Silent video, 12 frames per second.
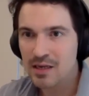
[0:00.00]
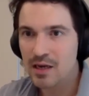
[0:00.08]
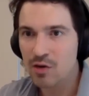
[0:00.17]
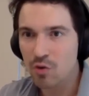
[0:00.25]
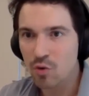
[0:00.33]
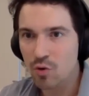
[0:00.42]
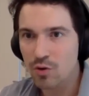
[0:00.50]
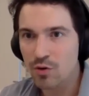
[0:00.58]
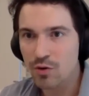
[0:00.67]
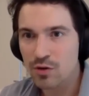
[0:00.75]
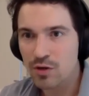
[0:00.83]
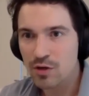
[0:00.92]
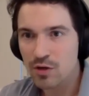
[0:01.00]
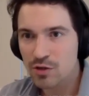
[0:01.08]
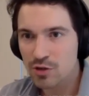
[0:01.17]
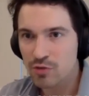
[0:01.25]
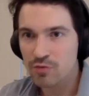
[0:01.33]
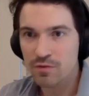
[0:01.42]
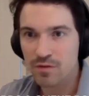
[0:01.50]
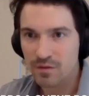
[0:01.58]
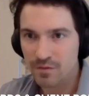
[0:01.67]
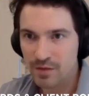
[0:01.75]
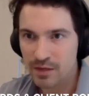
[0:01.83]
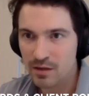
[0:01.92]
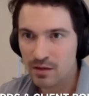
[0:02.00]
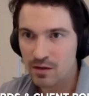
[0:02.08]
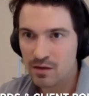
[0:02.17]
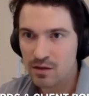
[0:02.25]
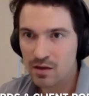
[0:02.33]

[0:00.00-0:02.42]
in order to fulfill